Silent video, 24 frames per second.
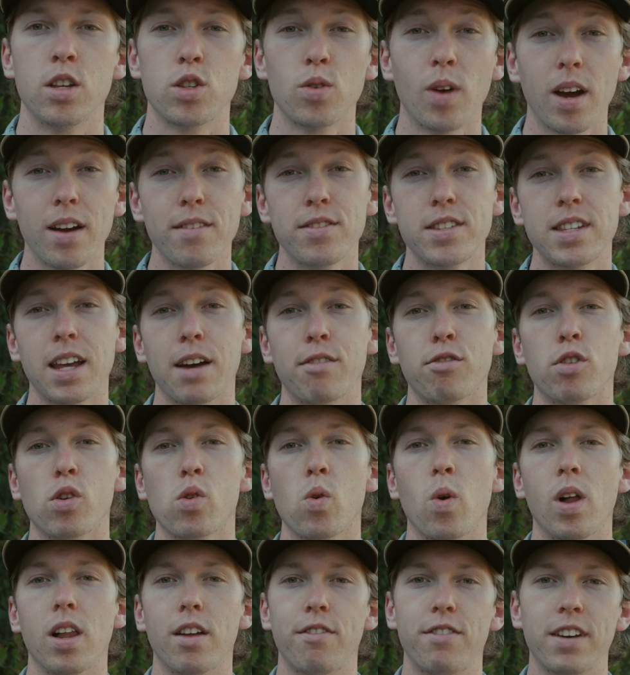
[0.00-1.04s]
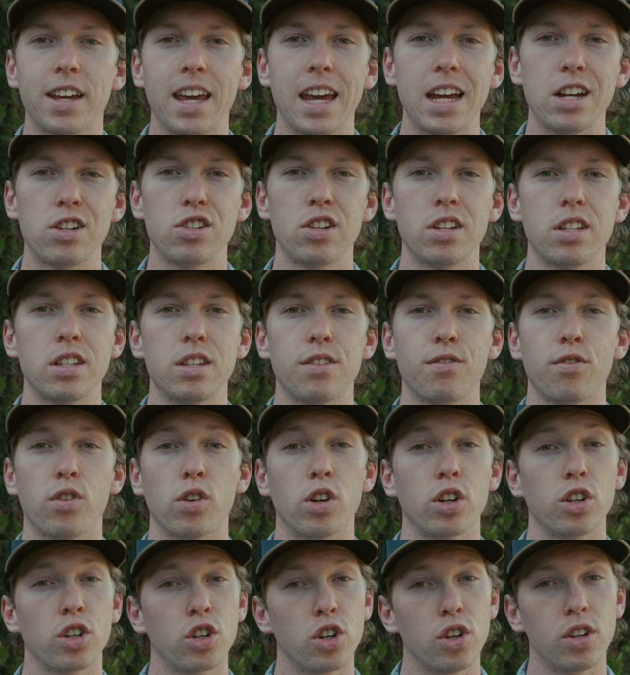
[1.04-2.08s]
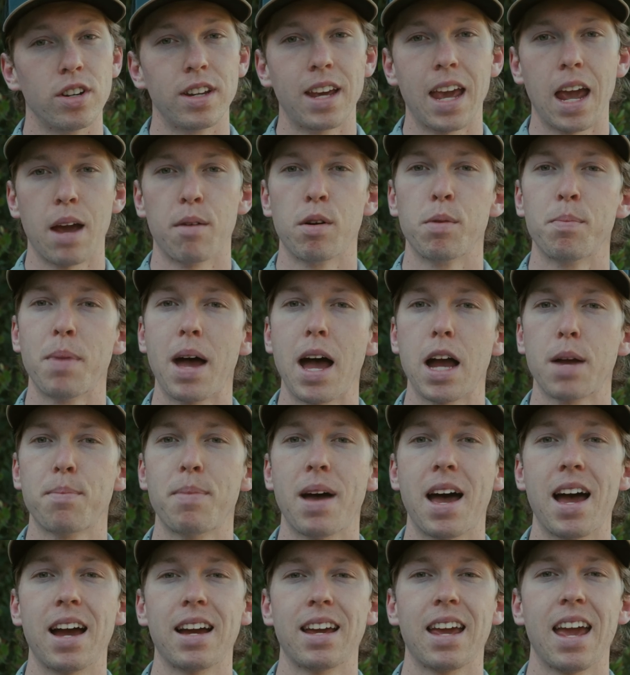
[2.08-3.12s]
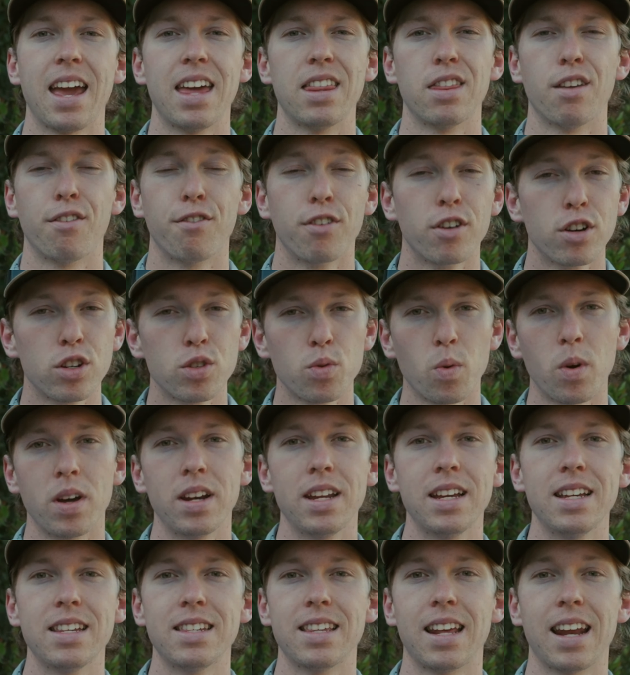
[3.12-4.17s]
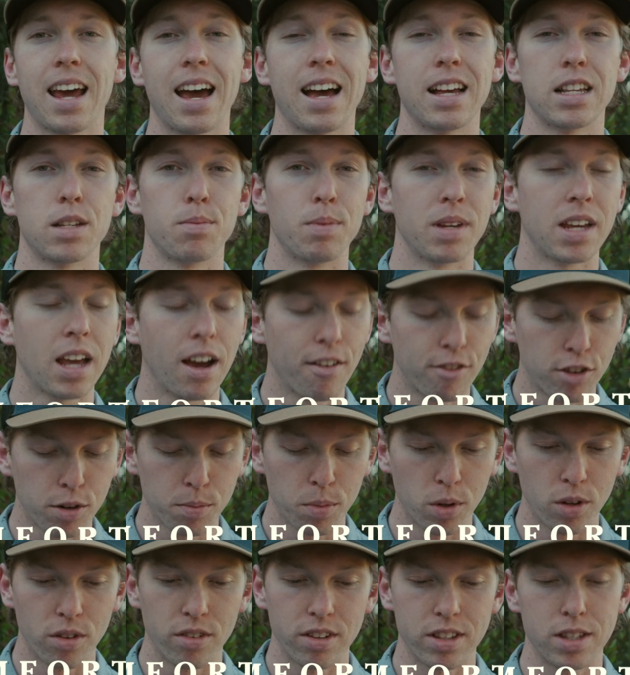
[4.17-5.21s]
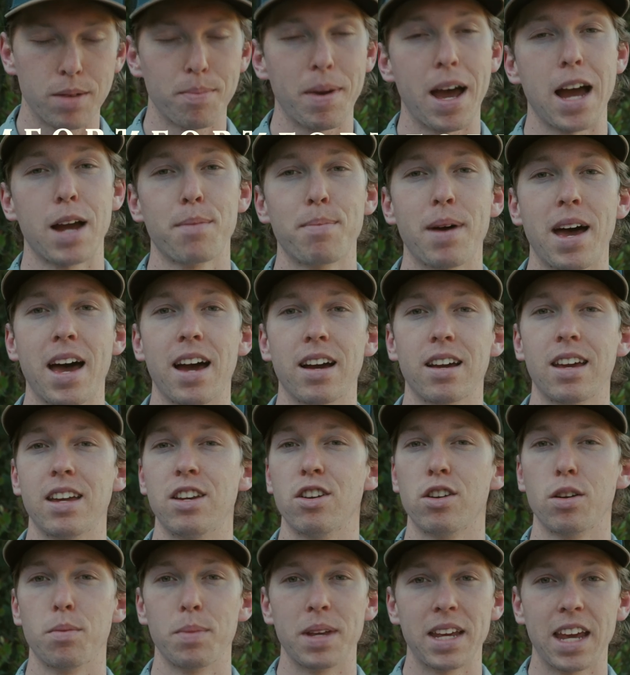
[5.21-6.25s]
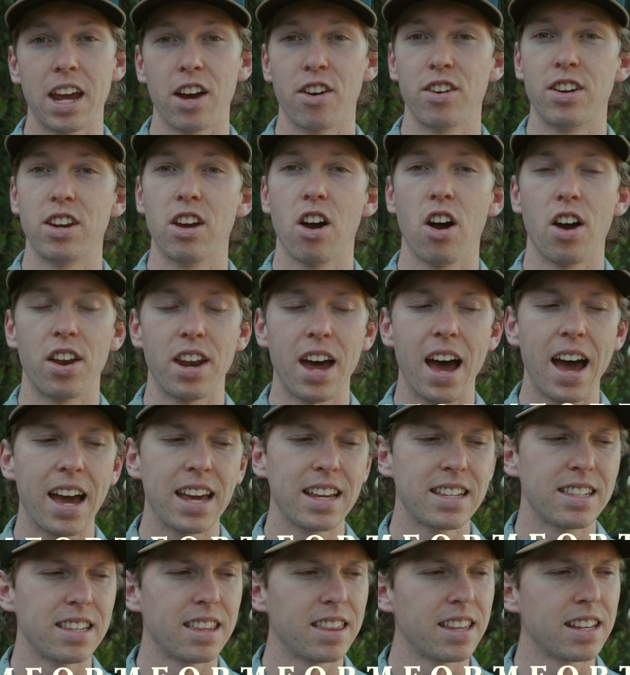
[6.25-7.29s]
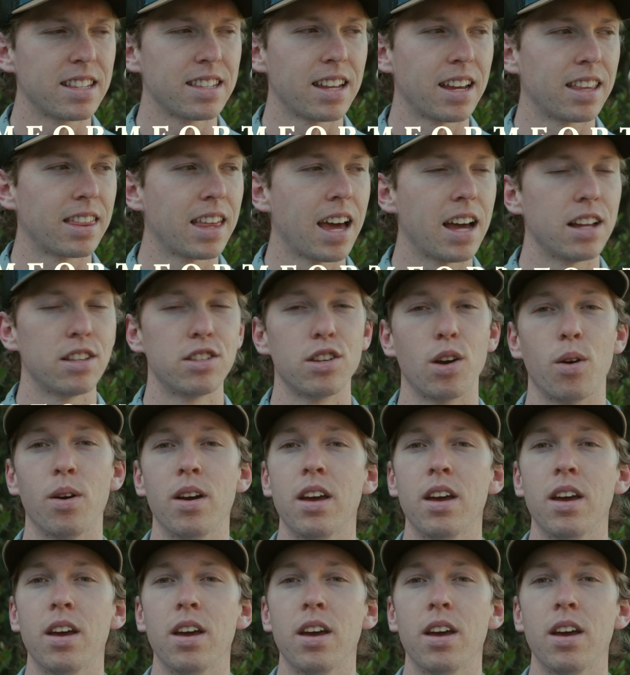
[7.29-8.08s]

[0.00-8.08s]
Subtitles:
So I have several qualifications for a good camera backpack, and the first one is that it has to be comfortable. It's a backpack and you're gonna be carrying it on hikes and things like that, so